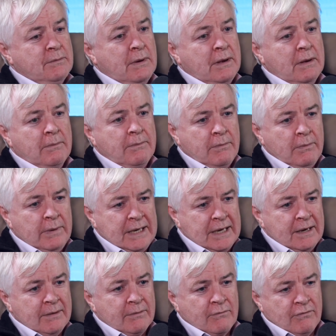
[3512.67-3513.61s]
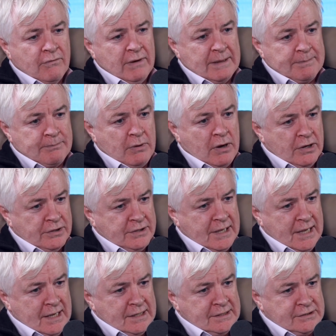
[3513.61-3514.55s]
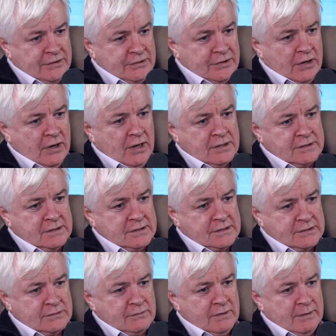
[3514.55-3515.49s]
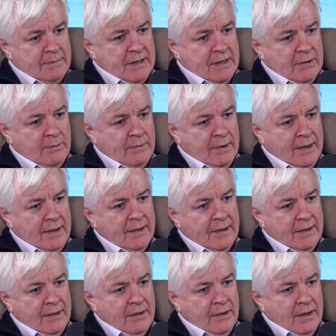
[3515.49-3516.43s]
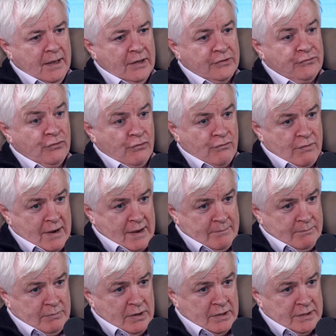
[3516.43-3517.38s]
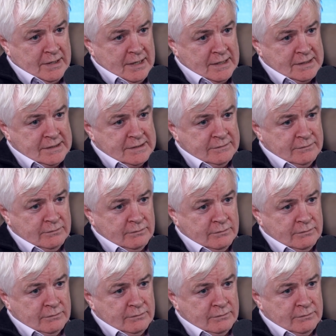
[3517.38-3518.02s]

We, we did a great podcast on the Gosnell story, by the way, a true crime podcast.